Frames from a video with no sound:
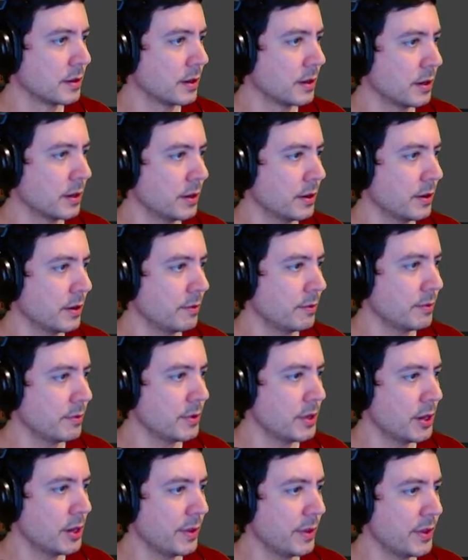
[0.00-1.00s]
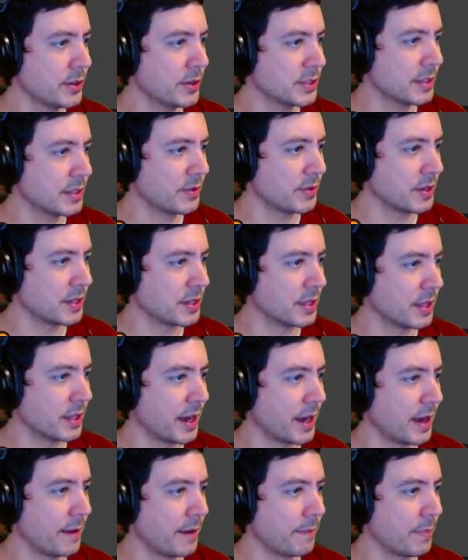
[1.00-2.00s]
Oh, but you know what? There's something to
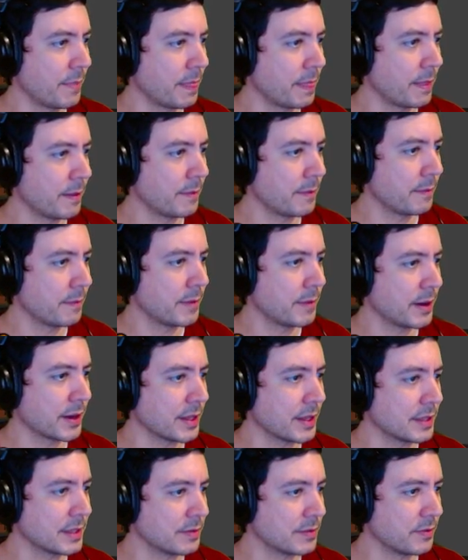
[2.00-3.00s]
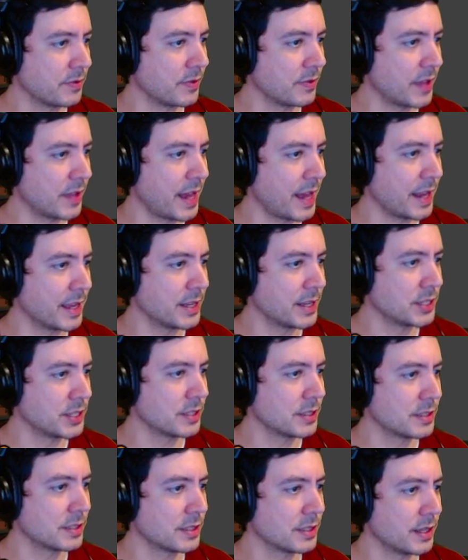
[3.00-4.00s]
that. About getting some flat
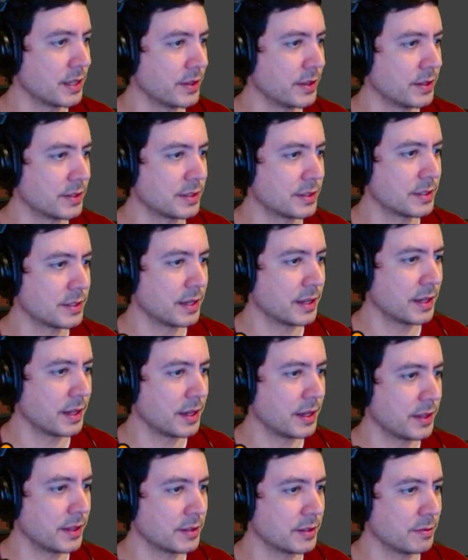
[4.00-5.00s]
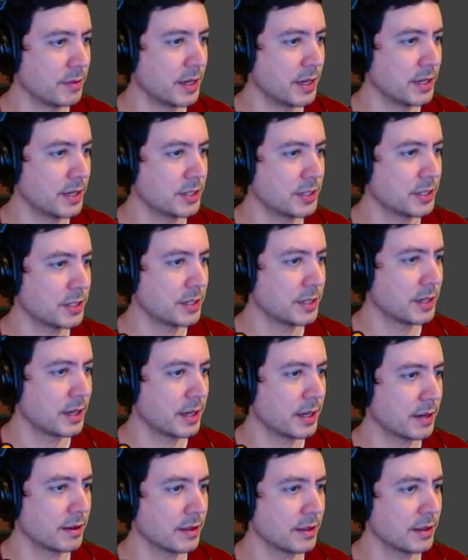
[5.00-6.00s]
edges on this mesh.
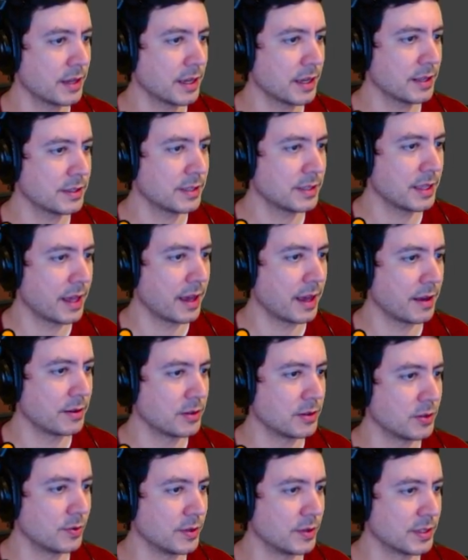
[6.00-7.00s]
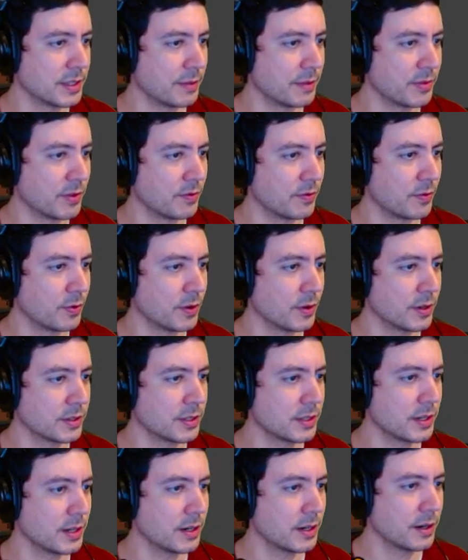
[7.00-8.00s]
I can see that doing something for us
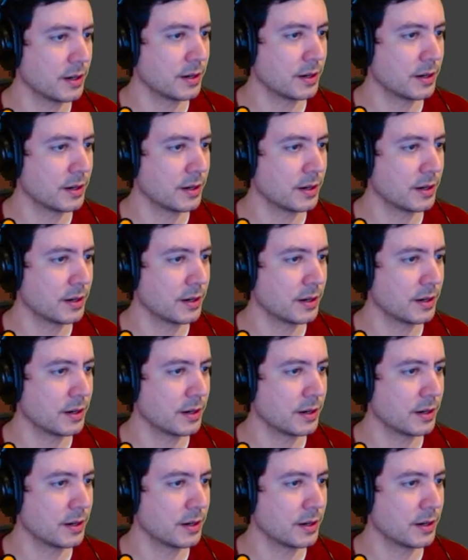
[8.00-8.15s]
here.